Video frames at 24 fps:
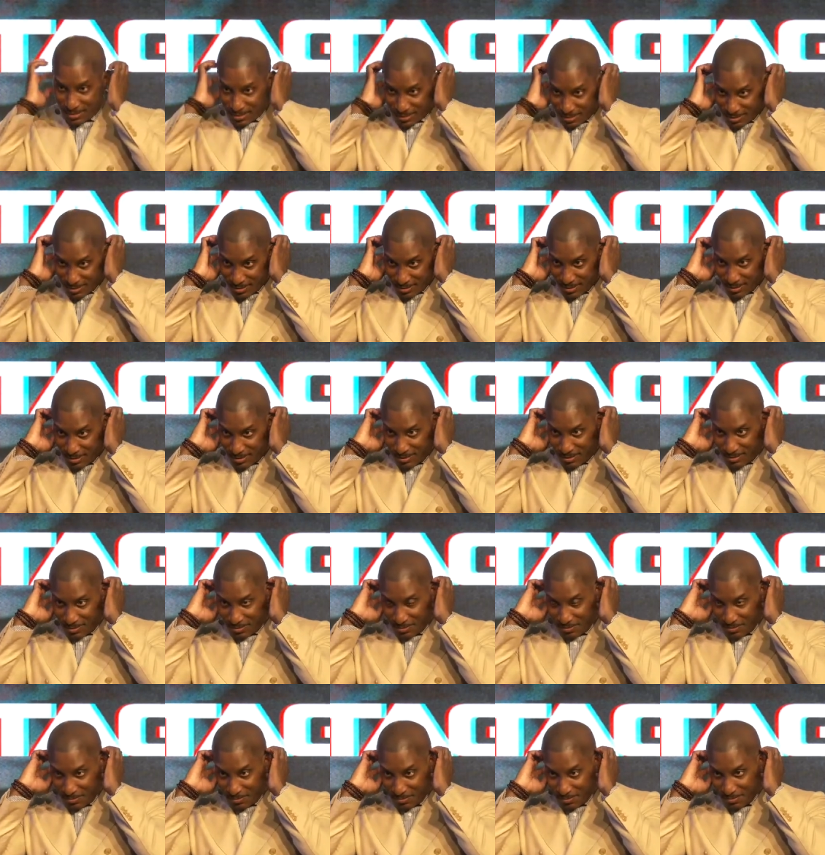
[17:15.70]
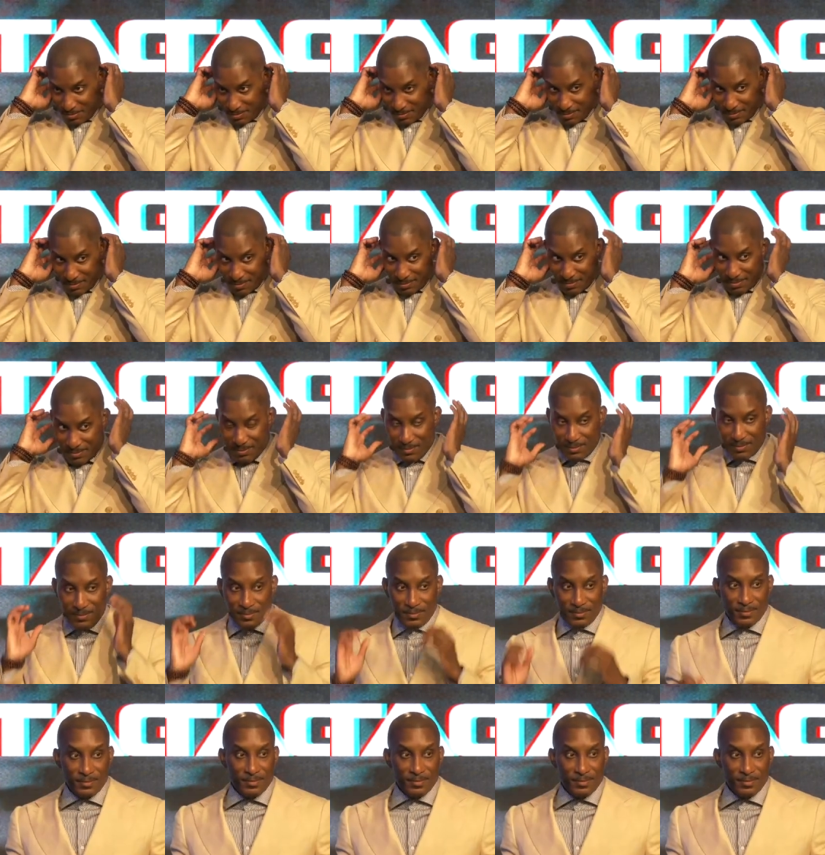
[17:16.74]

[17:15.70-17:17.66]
[no speech]